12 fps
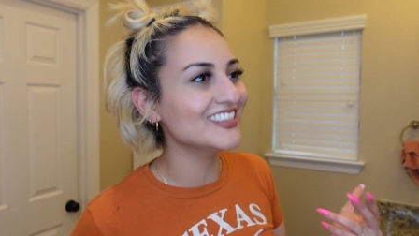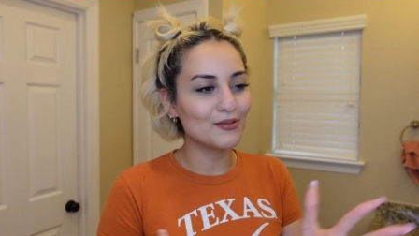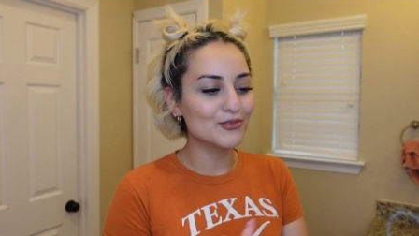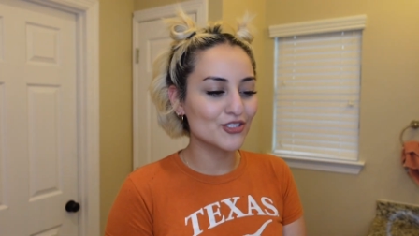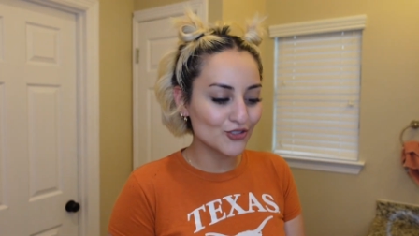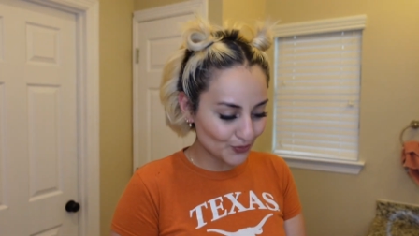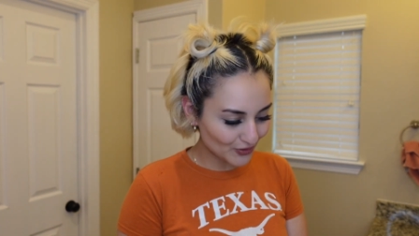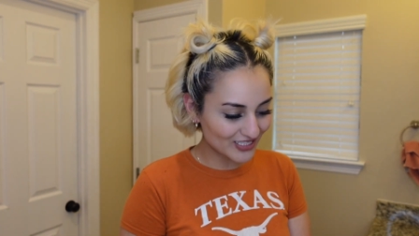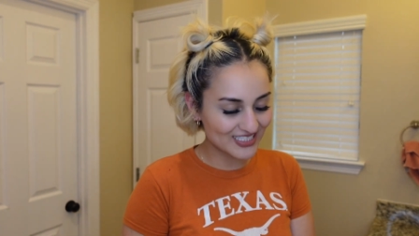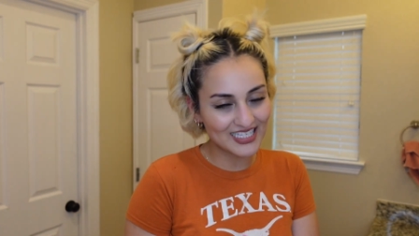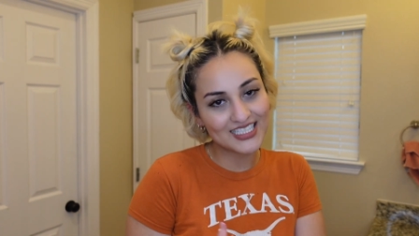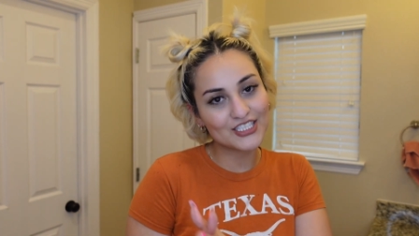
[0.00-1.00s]
I'm super
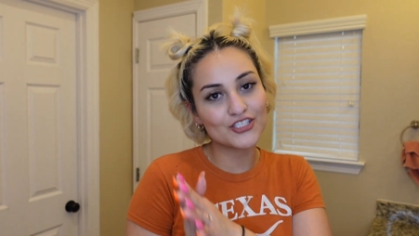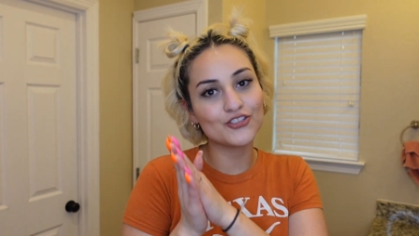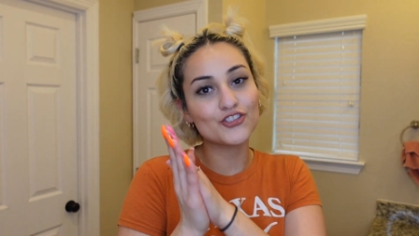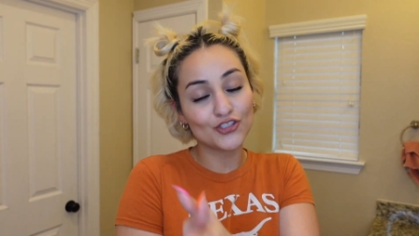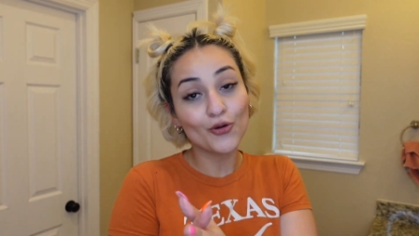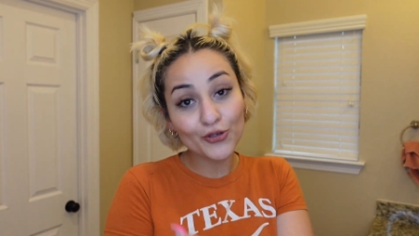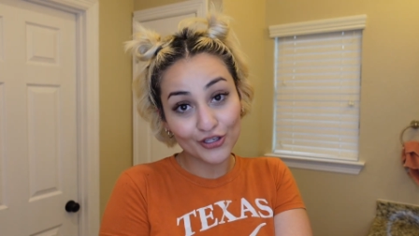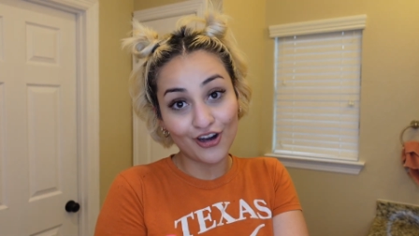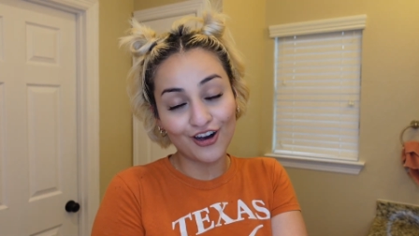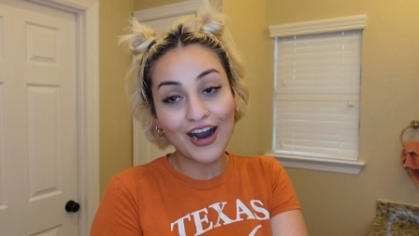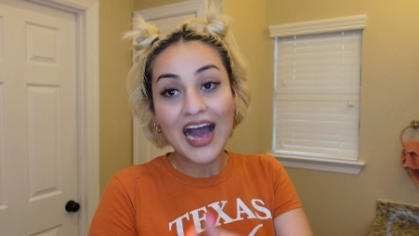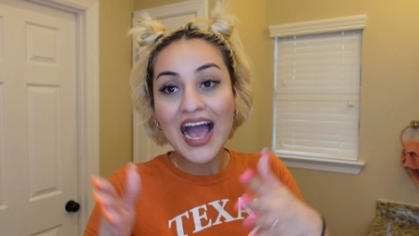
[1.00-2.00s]
excited to show
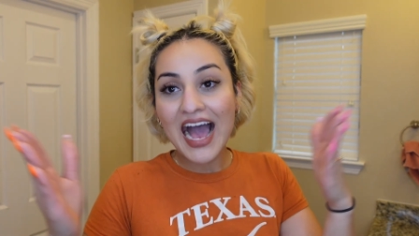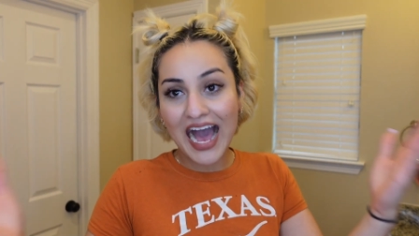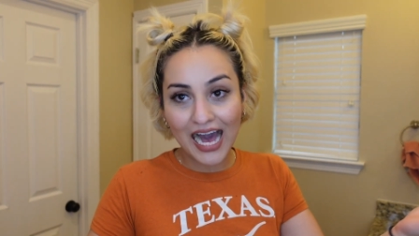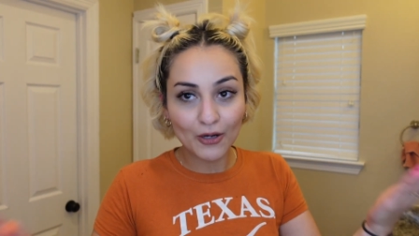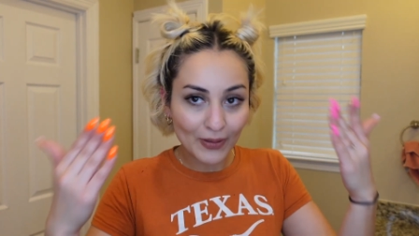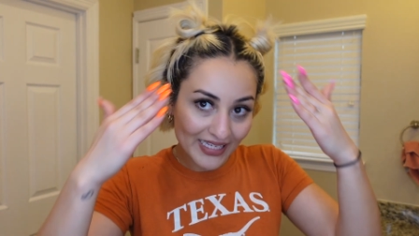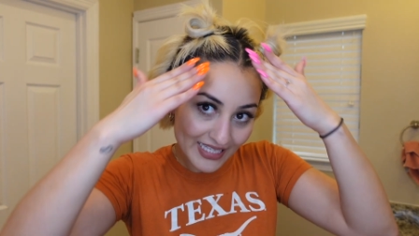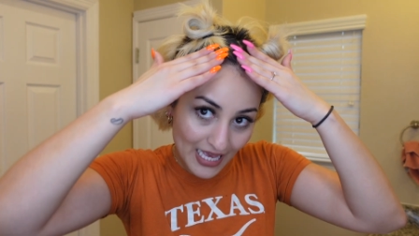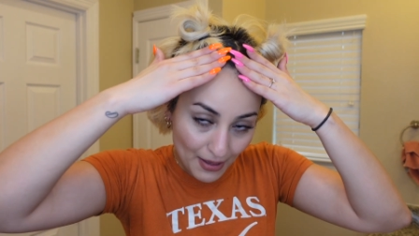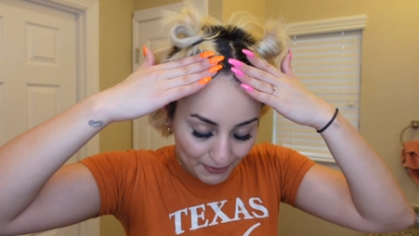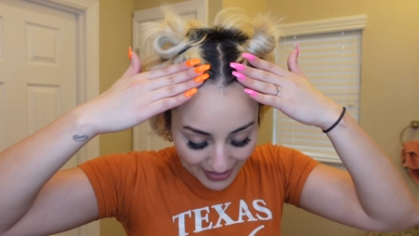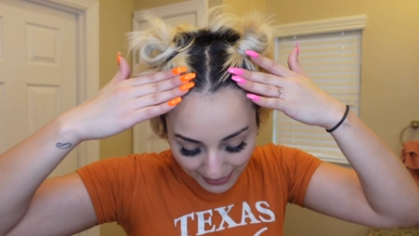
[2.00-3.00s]
y'all how I
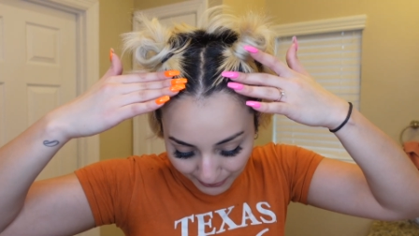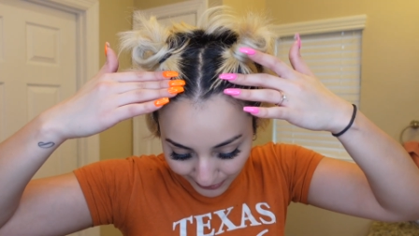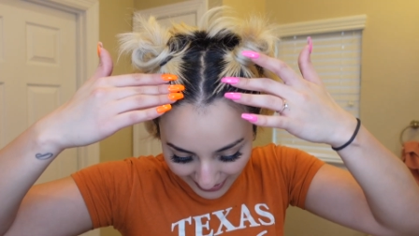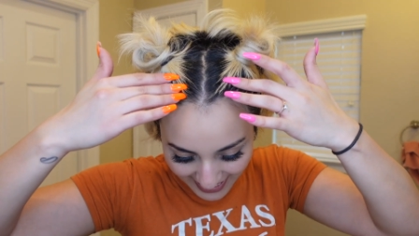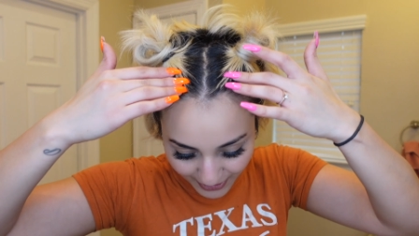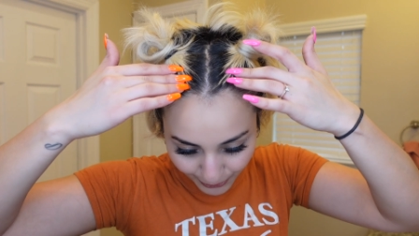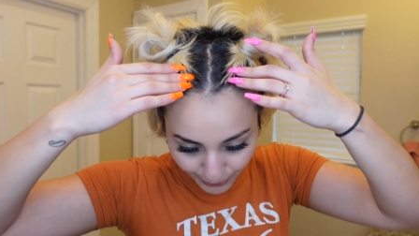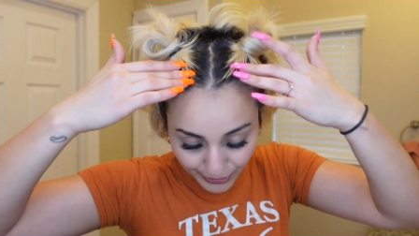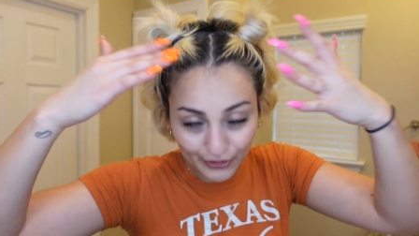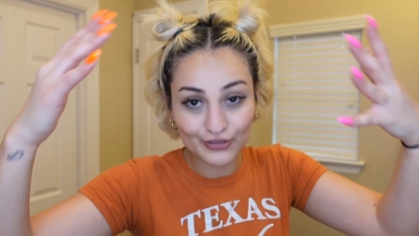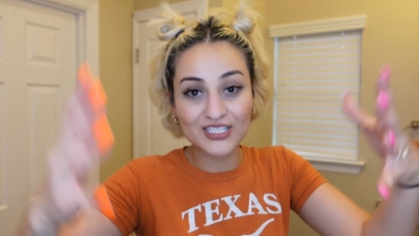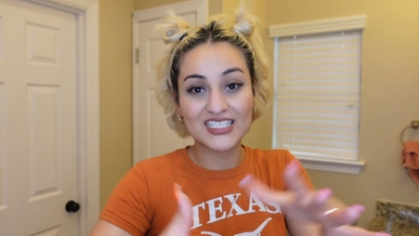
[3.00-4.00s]
get my black
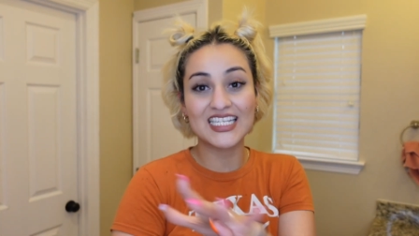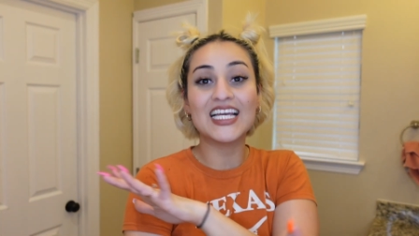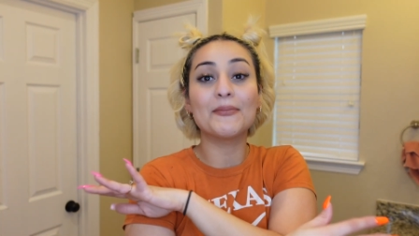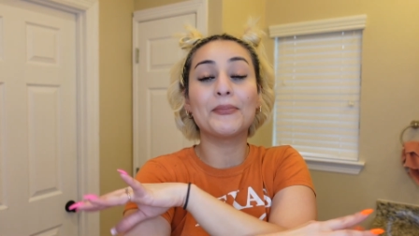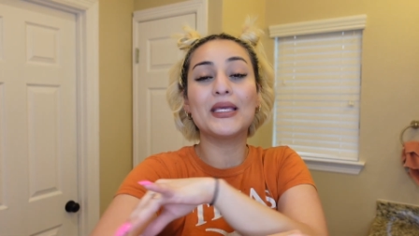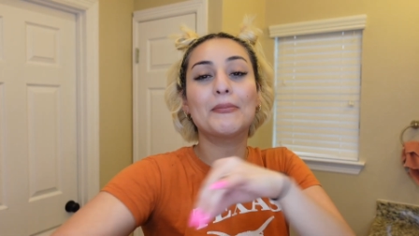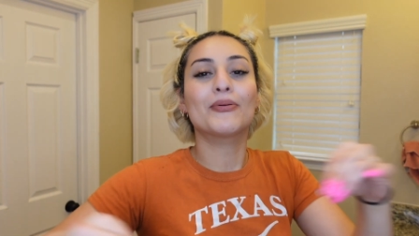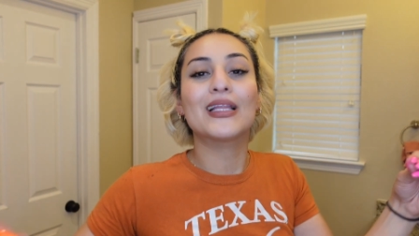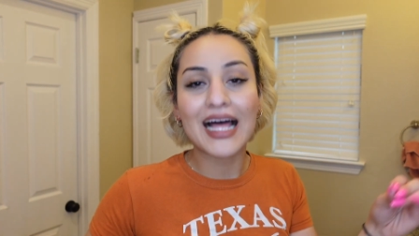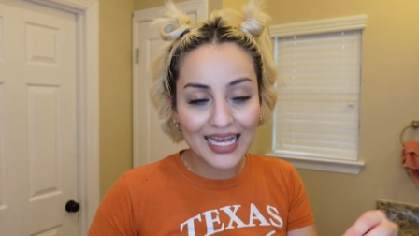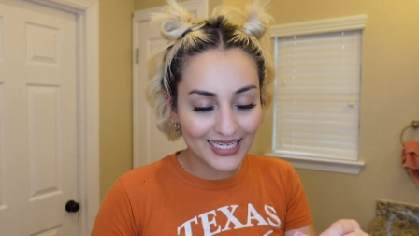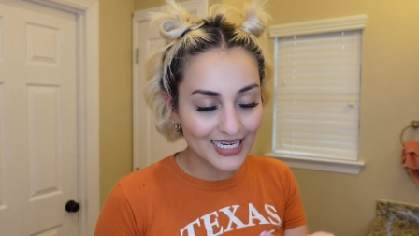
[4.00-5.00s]
roots to be
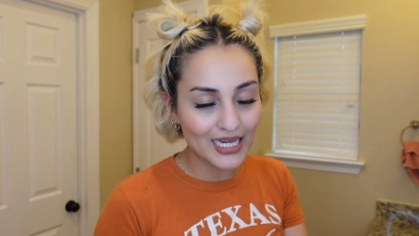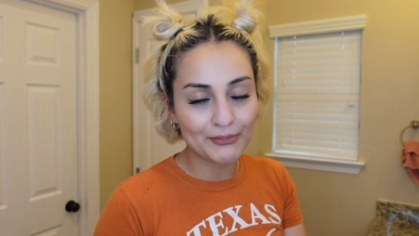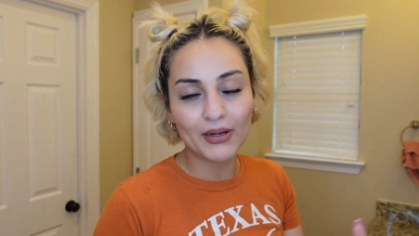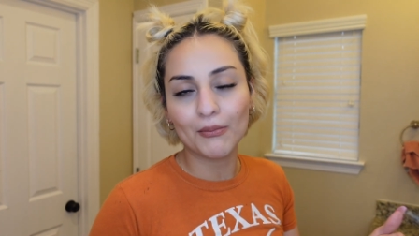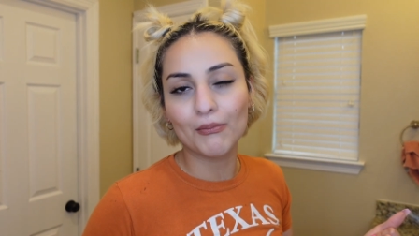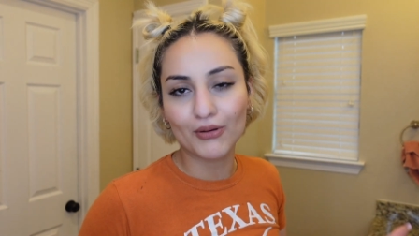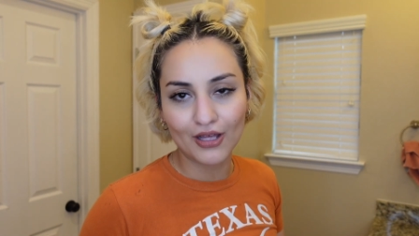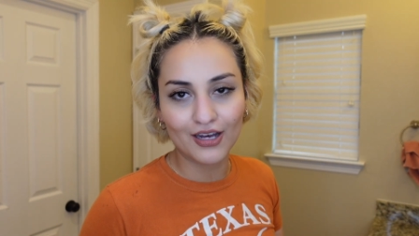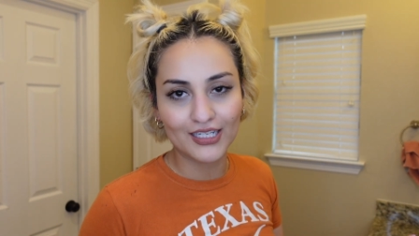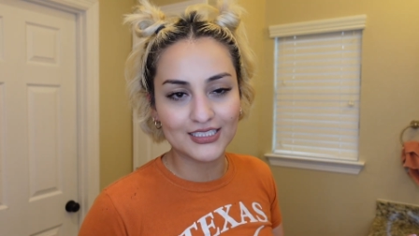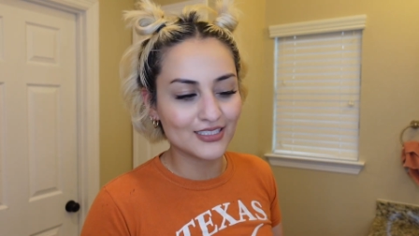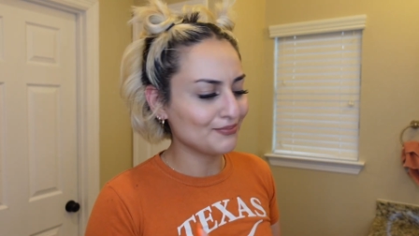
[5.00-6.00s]
platinum
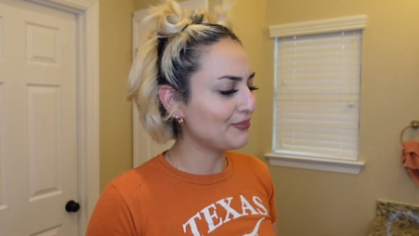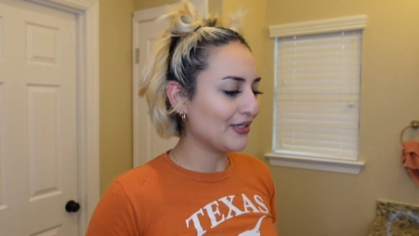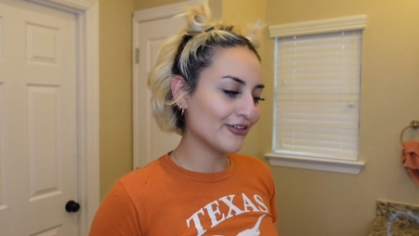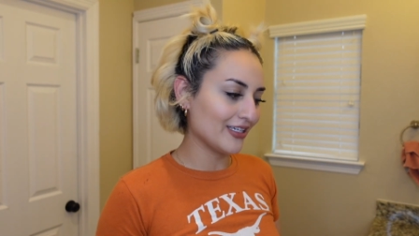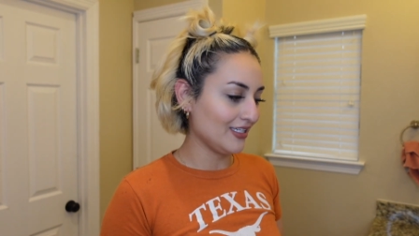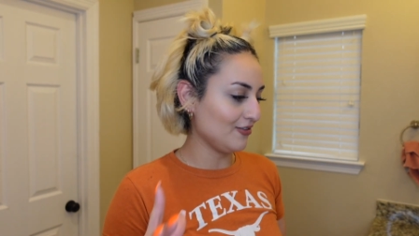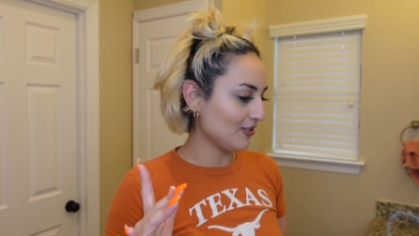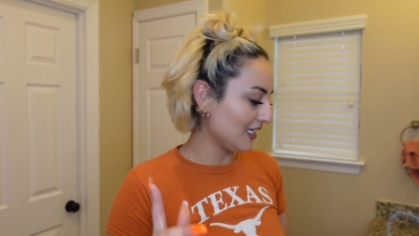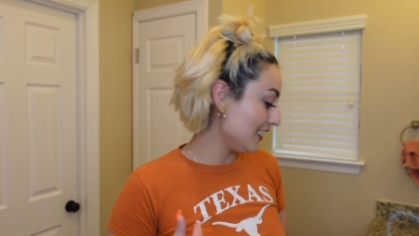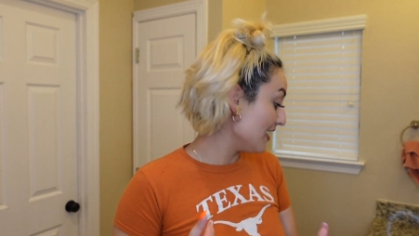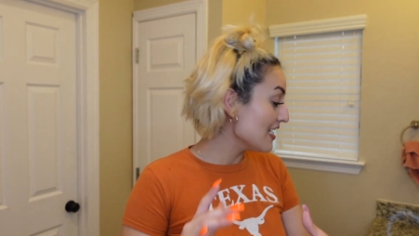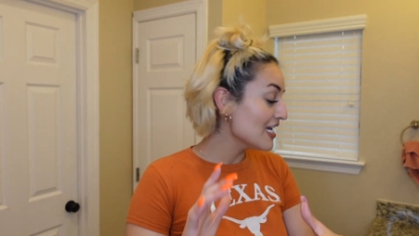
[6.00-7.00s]
blonde, period, okay?